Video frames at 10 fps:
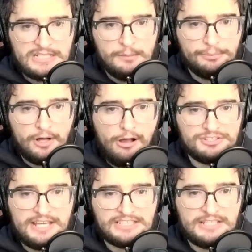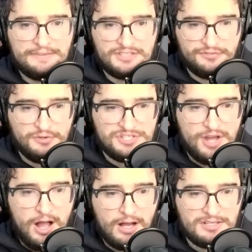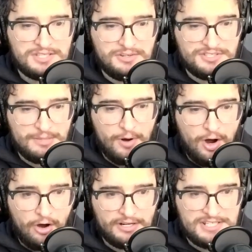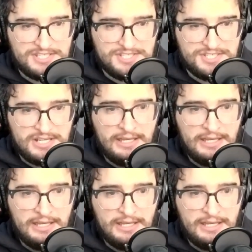But almost next to that, there's a few songs, there's some artists.